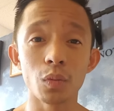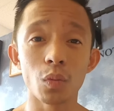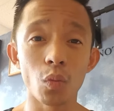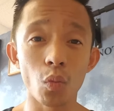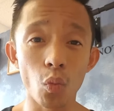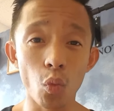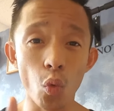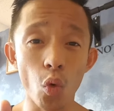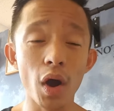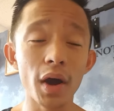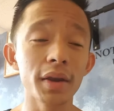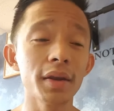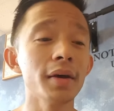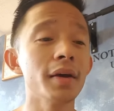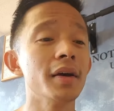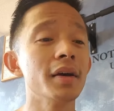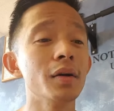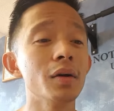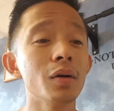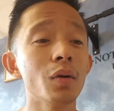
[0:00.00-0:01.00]

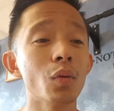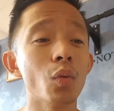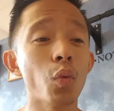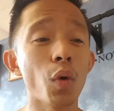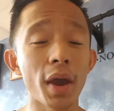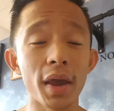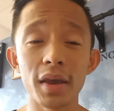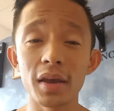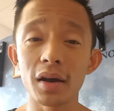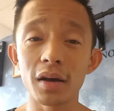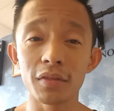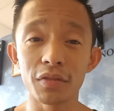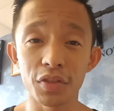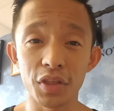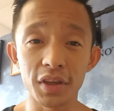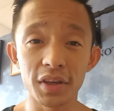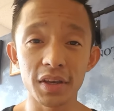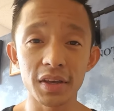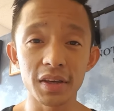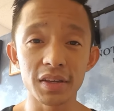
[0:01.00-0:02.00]
One way of
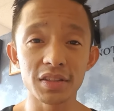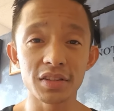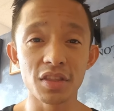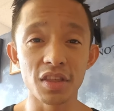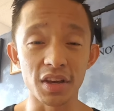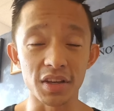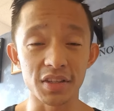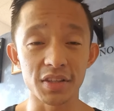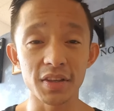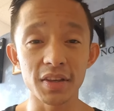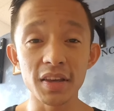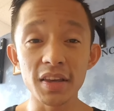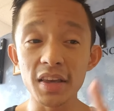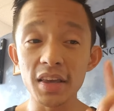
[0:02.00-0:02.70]
thinking is this: